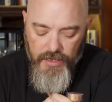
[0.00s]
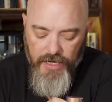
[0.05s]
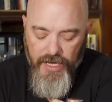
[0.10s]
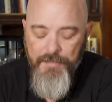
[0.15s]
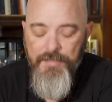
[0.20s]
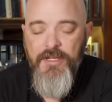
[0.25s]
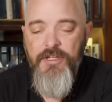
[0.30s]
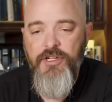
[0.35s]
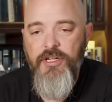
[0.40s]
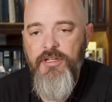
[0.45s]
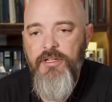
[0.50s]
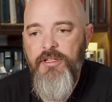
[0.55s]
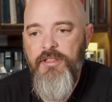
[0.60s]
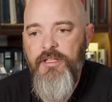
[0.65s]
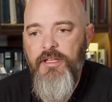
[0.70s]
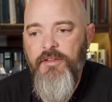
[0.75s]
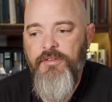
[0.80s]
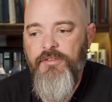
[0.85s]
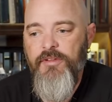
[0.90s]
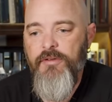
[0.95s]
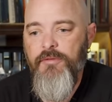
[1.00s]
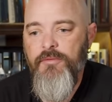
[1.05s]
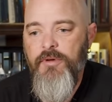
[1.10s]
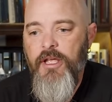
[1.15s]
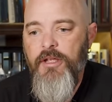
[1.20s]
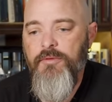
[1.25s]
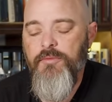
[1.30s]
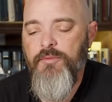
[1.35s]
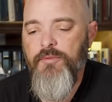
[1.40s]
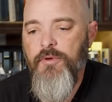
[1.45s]
I mentioned this, and,
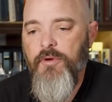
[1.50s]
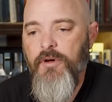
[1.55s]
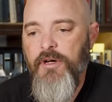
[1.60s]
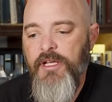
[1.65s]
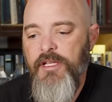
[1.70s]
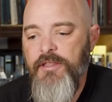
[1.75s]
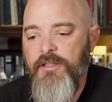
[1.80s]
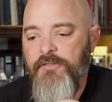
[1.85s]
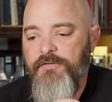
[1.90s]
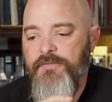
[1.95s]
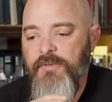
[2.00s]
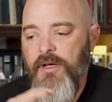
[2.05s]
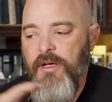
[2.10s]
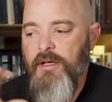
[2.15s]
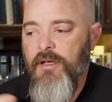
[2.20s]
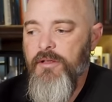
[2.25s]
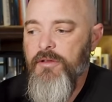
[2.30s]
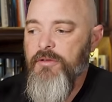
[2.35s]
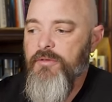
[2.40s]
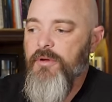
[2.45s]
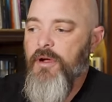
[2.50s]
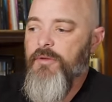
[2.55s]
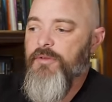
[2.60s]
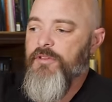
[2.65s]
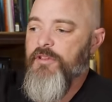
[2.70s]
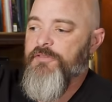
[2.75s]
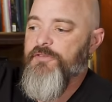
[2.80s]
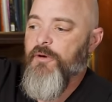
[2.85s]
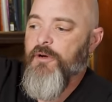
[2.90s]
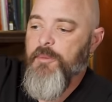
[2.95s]
and Roy, the, uh, who
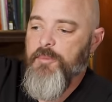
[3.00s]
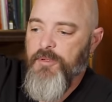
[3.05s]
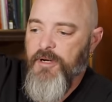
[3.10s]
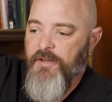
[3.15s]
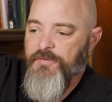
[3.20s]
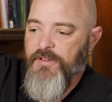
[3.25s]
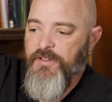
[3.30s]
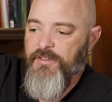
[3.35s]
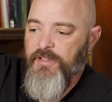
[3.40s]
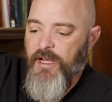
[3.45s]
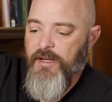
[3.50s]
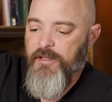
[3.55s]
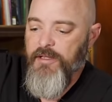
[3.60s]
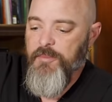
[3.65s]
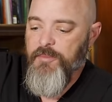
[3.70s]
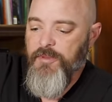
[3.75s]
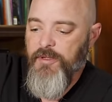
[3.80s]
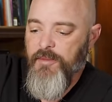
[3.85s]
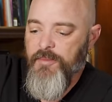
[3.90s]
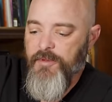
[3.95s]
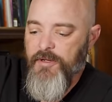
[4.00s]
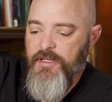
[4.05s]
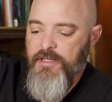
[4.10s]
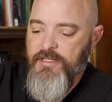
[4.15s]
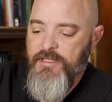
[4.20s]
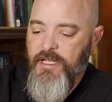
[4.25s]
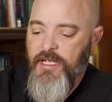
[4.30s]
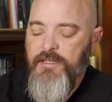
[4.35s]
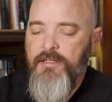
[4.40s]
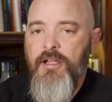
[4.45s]
owns the for profit side of the property,
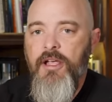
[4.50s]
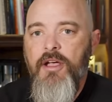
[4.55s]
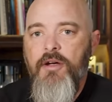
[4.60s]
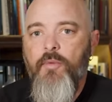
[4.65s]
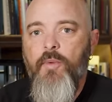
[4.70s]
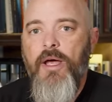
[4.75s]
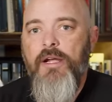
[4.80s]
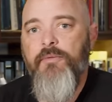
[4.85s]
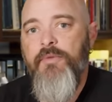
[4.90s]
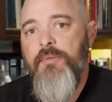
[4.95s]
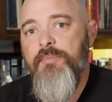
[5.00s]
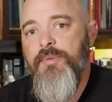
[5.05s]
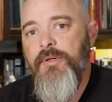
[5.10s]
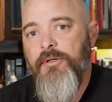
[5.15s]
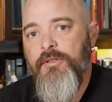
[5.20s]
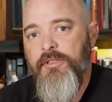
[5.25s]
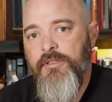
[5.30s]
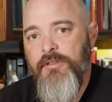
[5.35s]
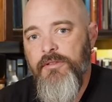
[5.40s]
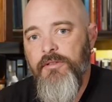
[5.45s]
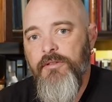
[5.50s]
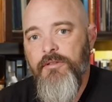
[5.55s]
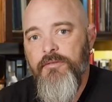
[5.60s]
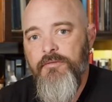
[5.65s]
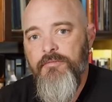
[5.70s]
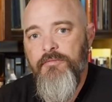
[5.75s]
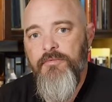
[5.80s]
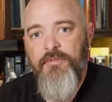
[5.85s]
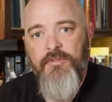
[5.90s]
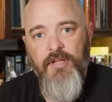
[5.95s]
said, Why don't we build a
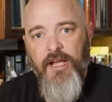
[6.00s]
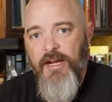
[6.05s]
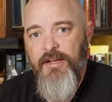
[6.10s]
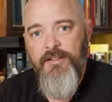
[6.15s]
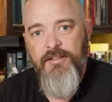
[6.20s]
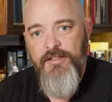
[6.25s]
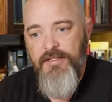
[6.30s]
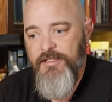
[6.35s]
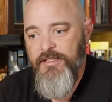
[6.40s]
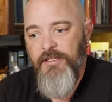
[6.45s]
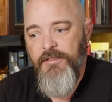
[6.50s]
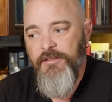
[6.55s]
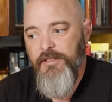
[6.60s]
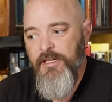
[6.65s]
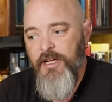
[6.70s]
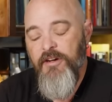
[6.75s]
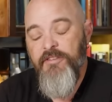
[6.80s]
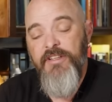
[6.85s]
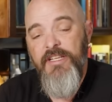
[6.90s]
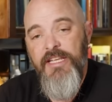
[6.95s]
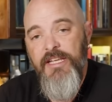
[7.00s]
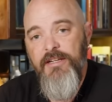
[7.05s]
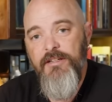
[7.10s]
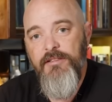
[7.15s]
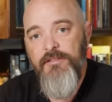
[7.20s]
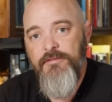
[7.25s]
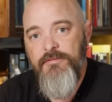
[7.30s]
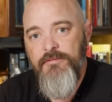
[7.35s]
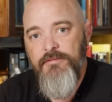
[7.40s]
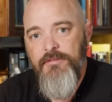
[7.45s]
little tiny distillery over
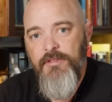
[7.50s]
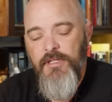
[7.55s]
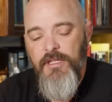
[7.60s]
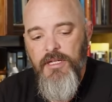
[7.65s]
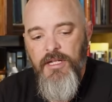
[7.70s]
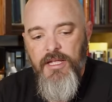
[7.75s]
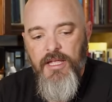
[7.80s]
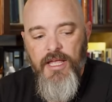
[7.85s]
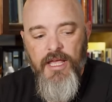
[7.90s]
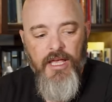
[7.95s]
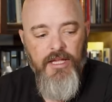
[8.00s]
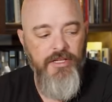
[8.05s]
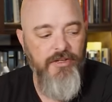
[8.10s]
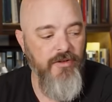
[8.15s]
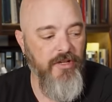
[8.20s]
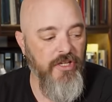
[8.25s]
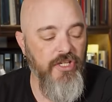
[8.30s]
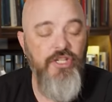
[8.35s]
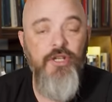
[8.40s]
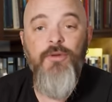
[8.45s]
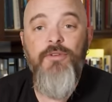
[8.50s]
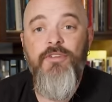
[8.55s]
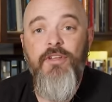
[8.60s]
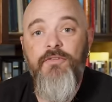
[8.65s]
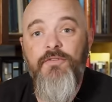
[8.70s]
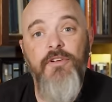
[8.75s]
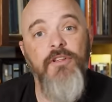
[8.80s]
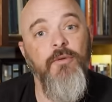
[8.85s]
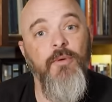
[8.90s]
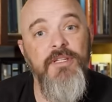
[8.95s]
here? And you can use
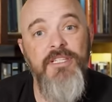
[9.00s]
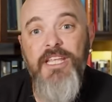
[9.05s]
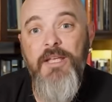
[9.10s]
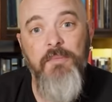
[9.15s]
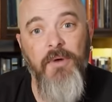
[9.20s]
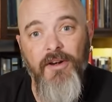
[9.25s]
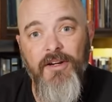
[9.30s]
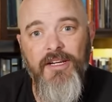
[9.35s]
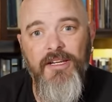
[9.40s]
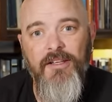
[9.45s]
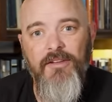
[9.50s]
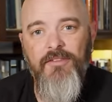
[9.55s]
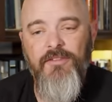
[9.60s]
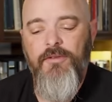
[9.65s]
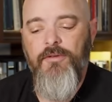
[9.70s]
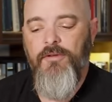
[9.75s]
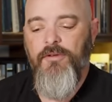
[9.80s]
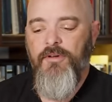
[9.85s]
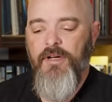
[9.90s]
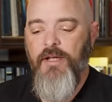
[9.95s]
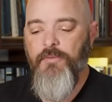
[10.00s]
it for the whiskey marketing school.